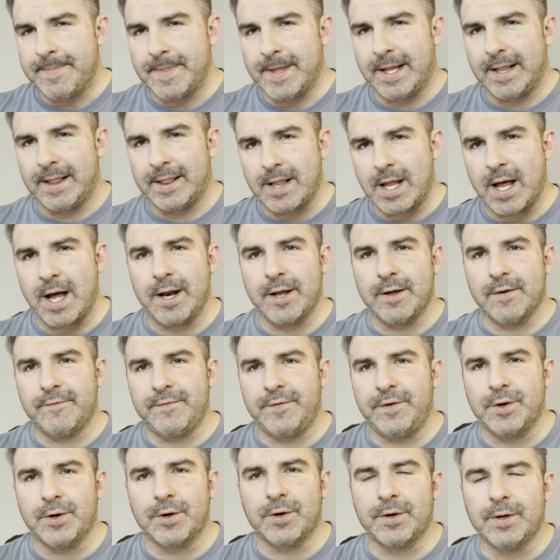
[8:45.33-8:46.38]
a lot of
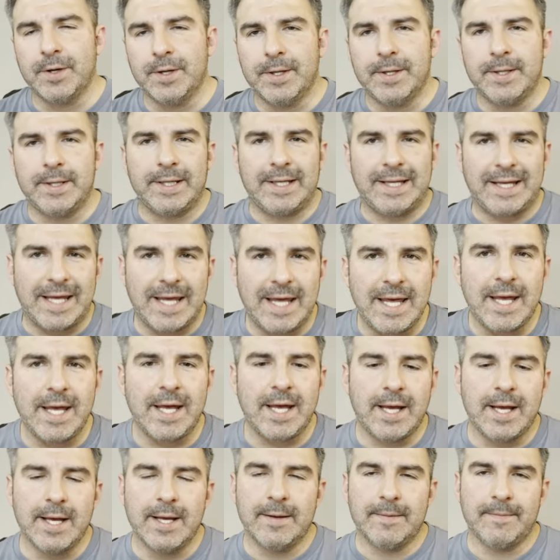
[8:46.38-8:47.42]
your
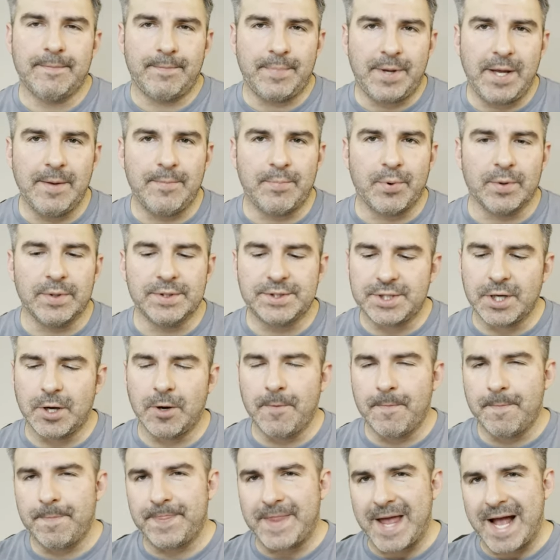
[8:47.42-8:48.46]
key people. And
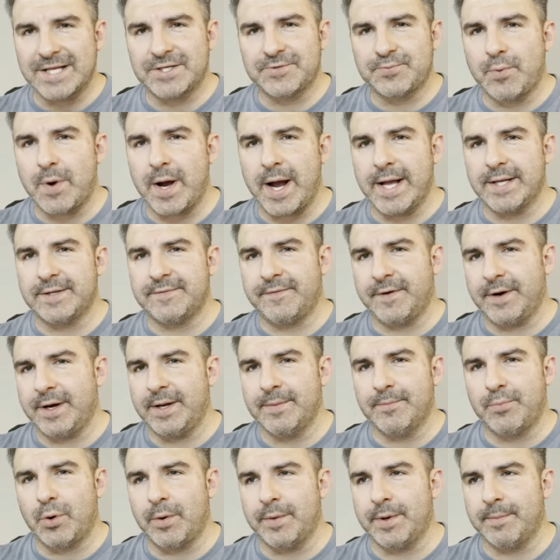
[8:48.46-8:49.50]
so that's why it's very
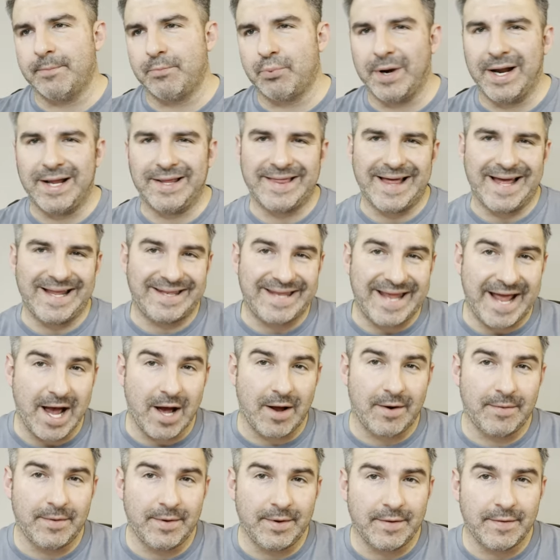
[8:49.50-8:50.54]
important to break that
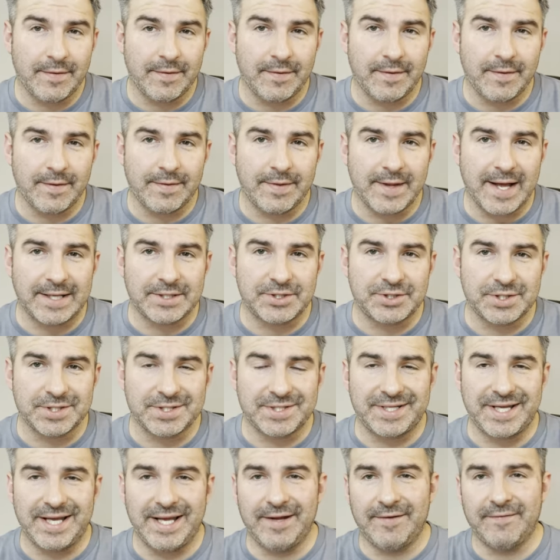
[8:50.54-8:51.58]
down, not
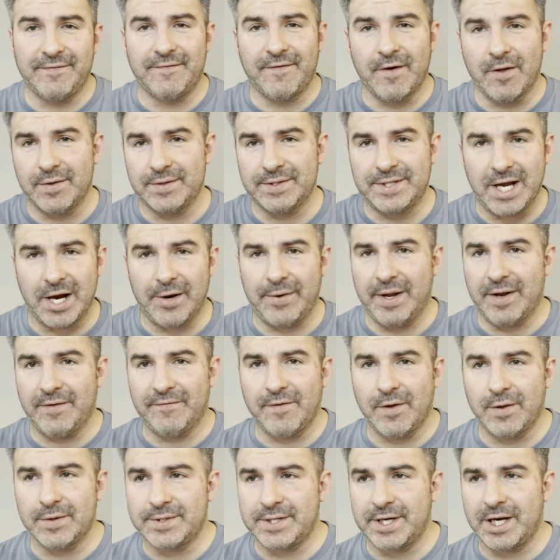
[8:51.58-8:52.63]
just the voluntary,
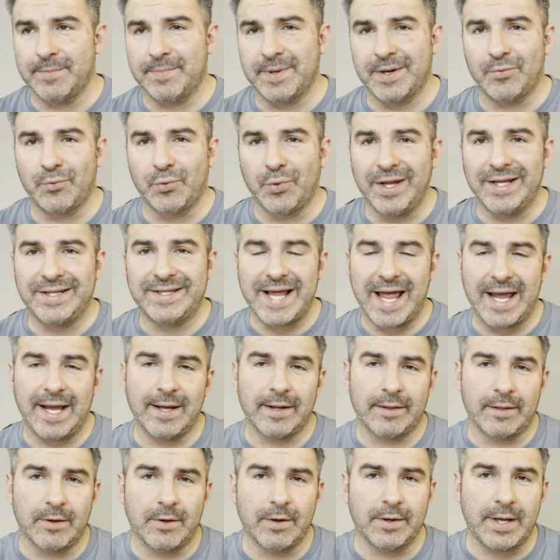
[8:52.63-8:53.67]
involuntary, but really take
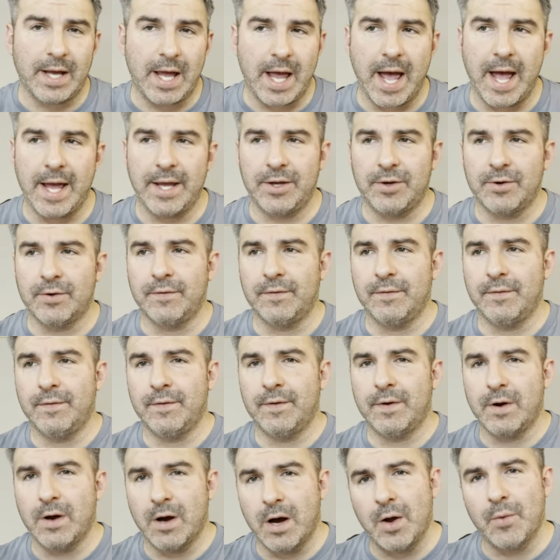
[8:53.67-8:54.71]
a look at your
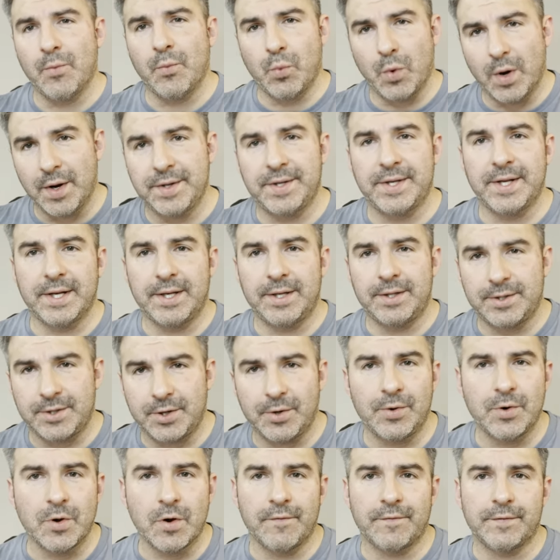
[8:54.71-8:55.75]
unwanted
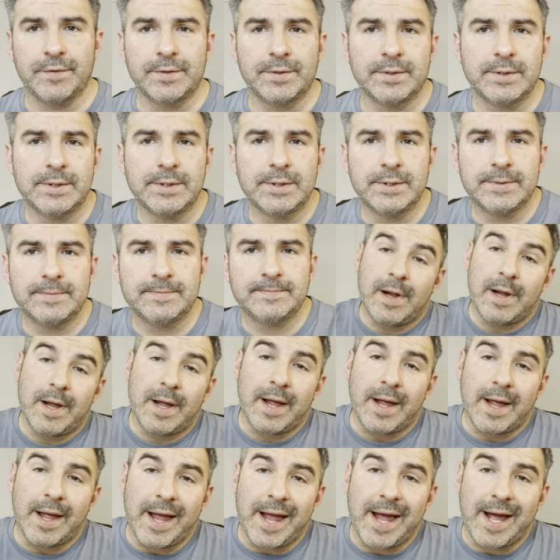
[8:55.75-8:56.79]
turnover.
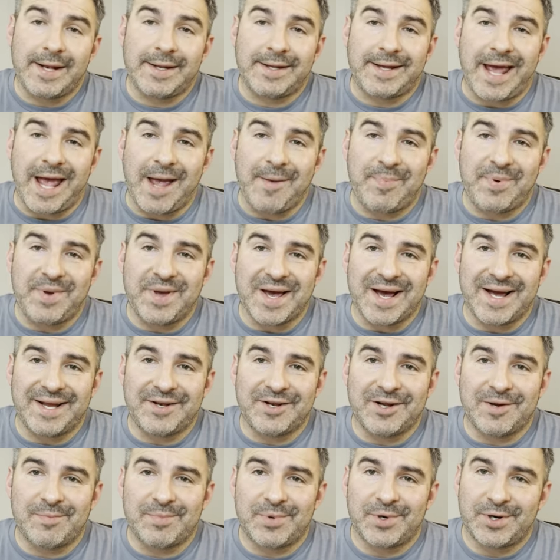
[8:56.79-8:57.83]
And KPI
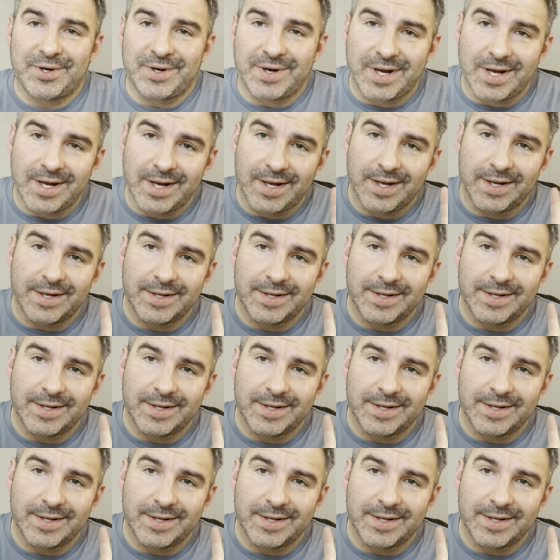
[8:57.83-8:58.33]
number